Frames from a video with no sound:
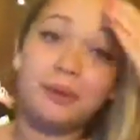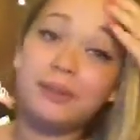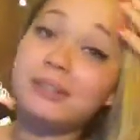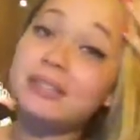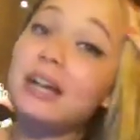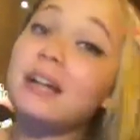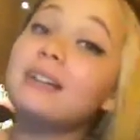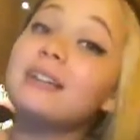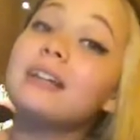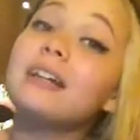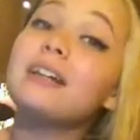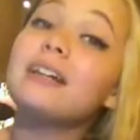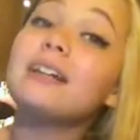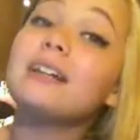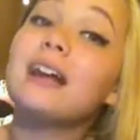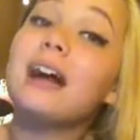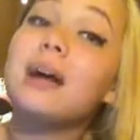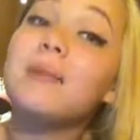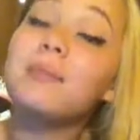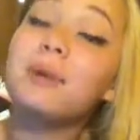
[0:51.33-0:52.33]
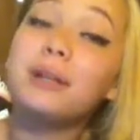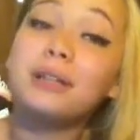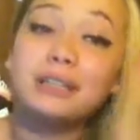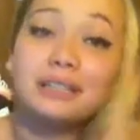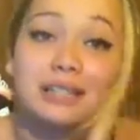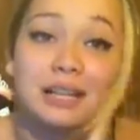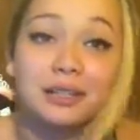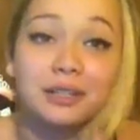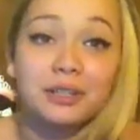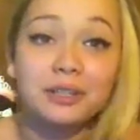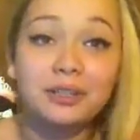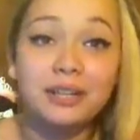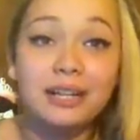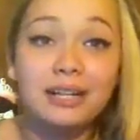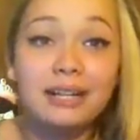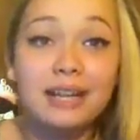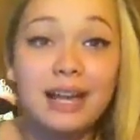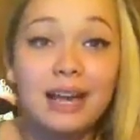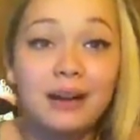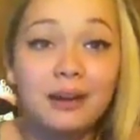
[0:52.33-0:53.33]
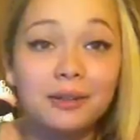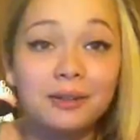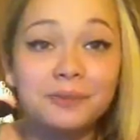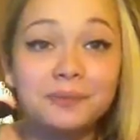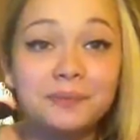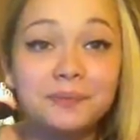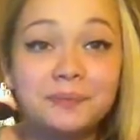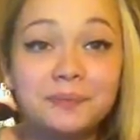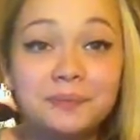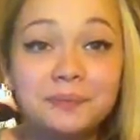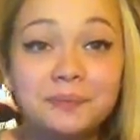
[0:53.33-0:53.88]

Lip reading: to put this out there. I'm putting this out there right now.